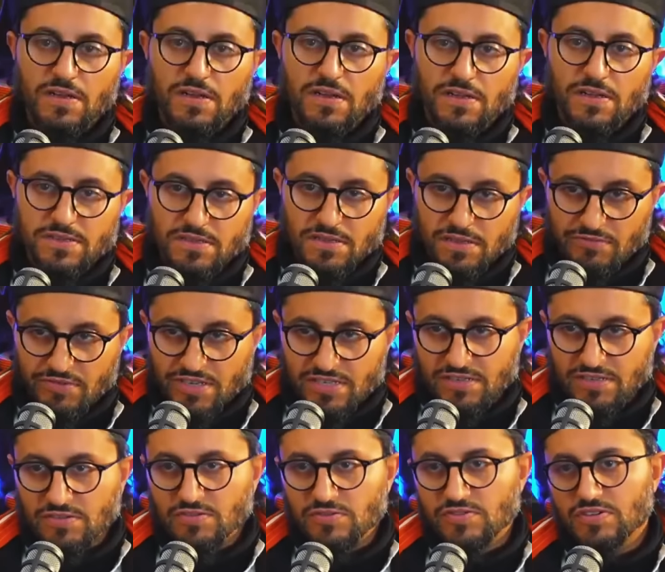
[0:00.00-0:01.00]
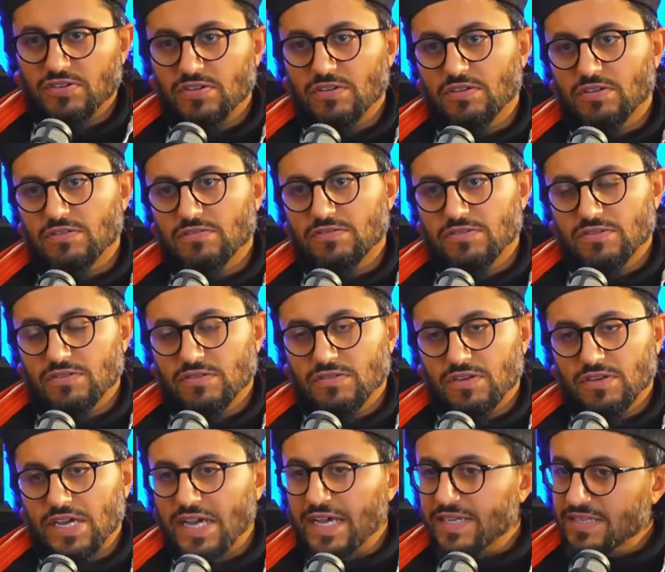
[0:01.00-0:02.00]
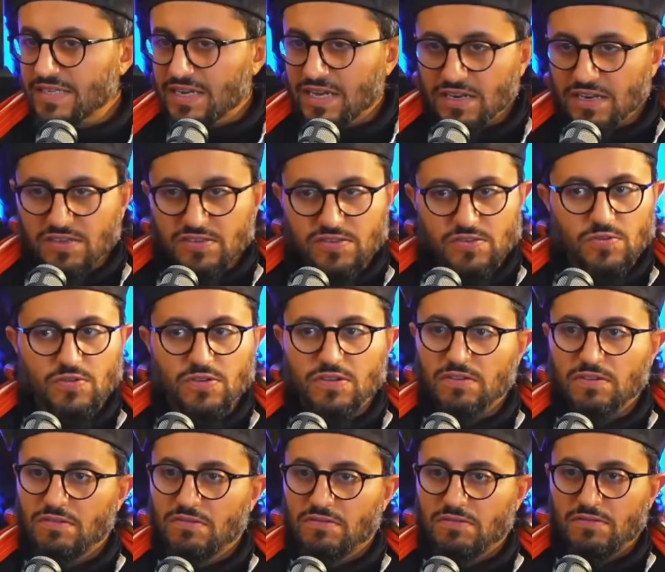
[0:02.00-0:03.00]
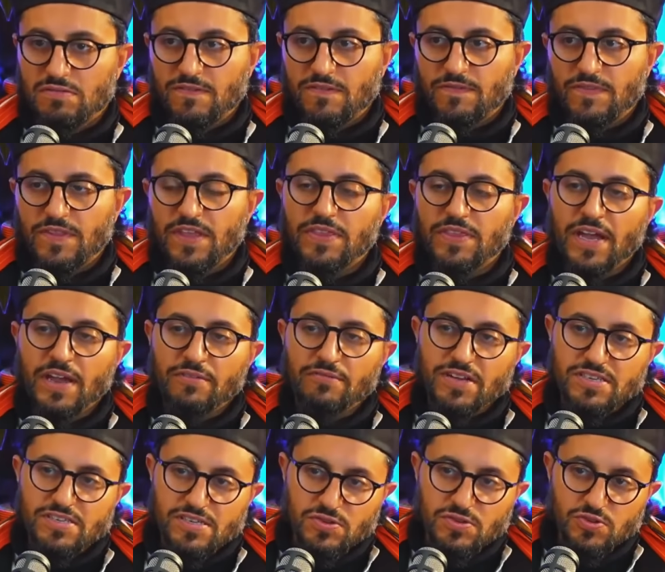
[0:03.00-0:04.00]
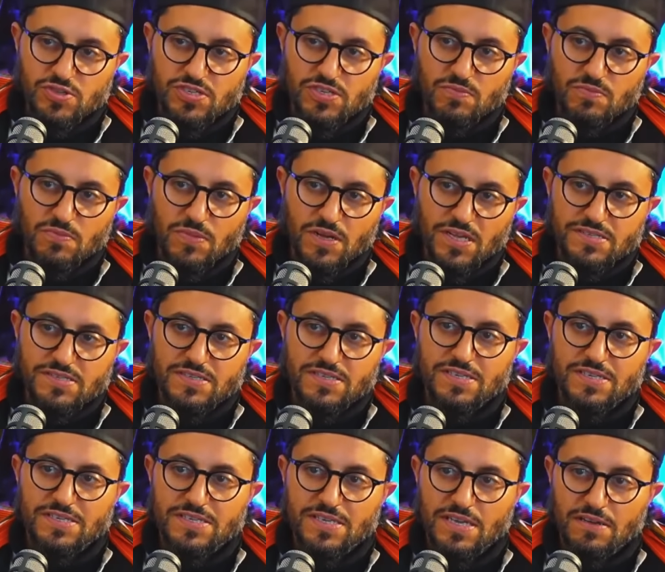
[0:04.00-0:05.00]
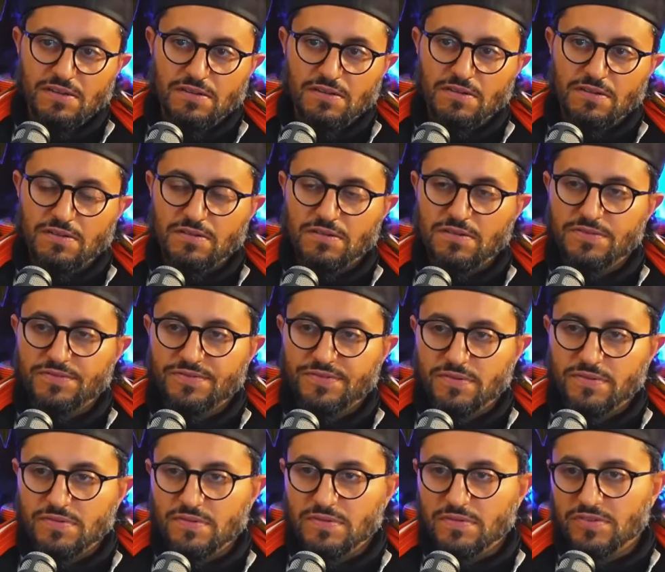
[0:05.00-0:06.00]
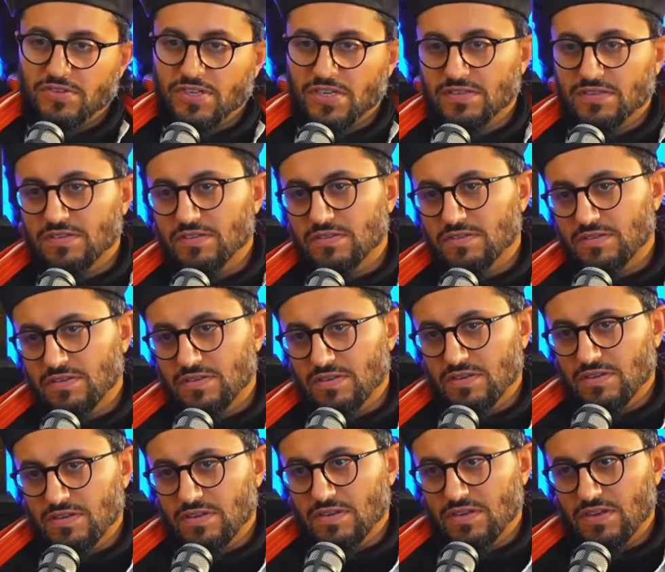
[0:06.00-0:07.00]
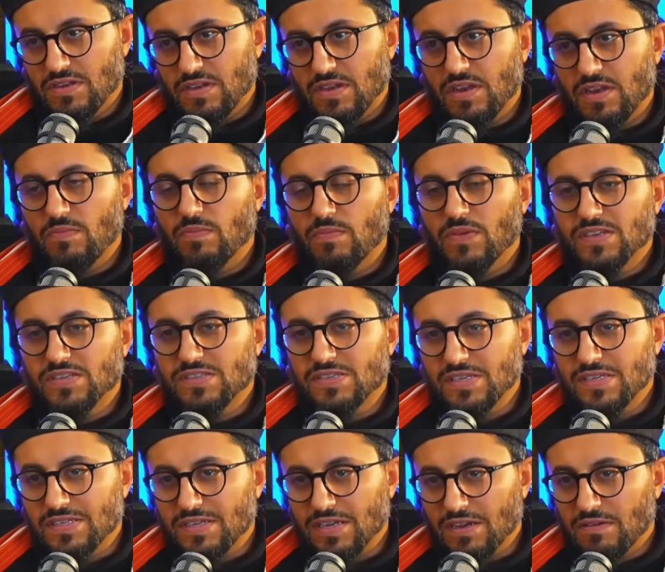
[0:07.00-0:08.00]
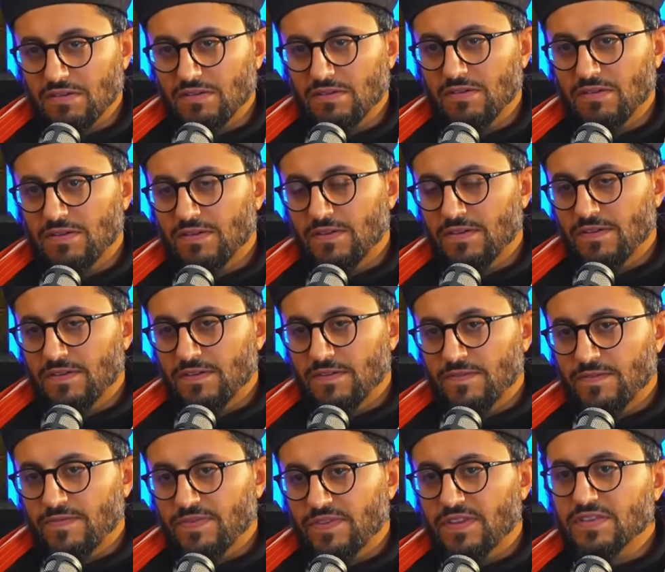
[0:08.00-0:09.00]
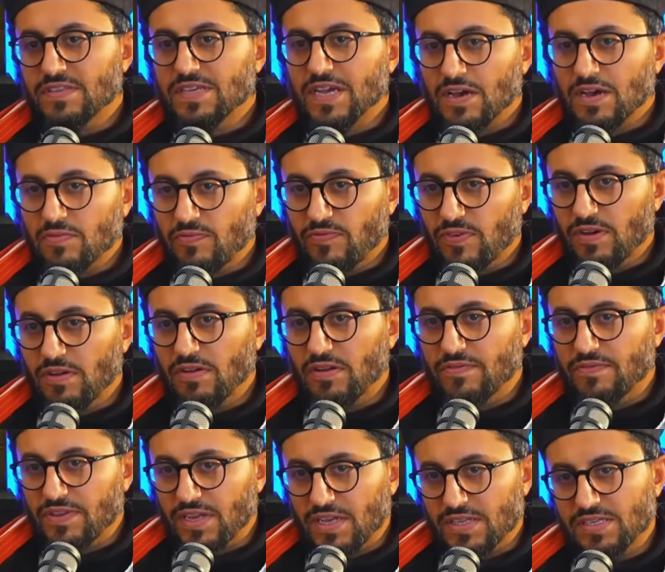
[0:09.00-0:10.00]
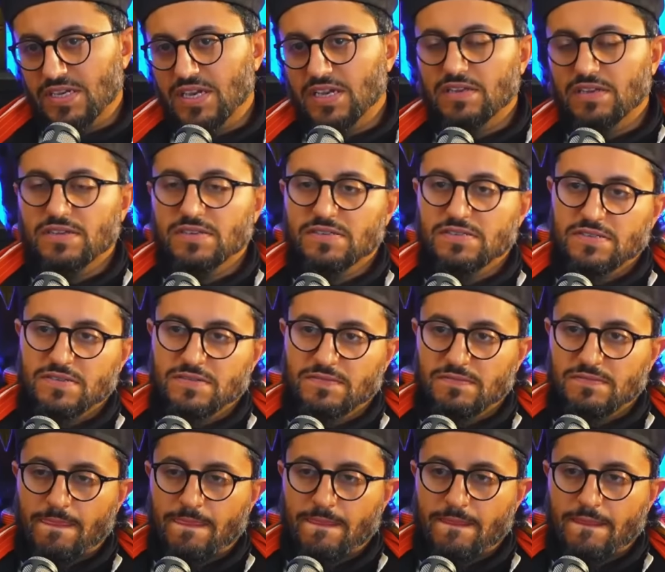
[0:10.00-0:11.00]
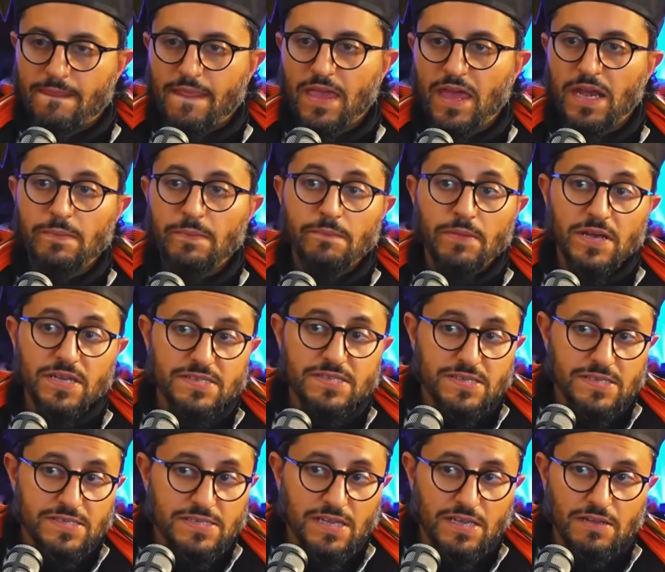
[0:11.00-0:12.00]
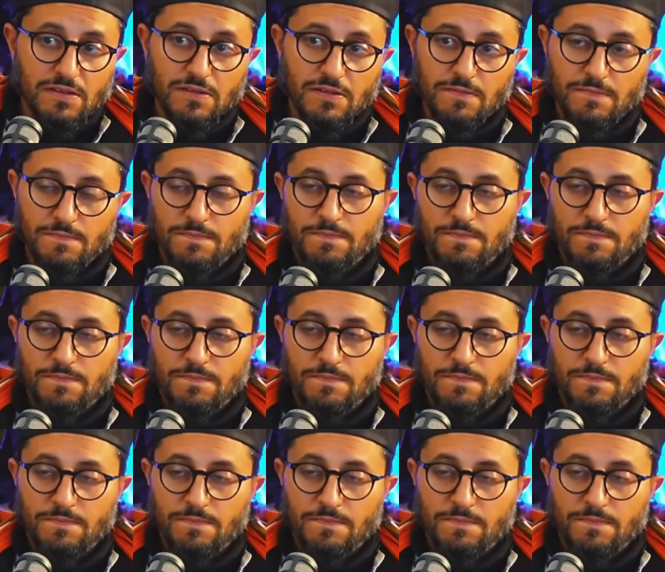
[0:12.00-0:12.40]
until a resolution occurs, as in any story. And that resolution must entail justice. And it must entail the downfall of the antagonist. And it must entail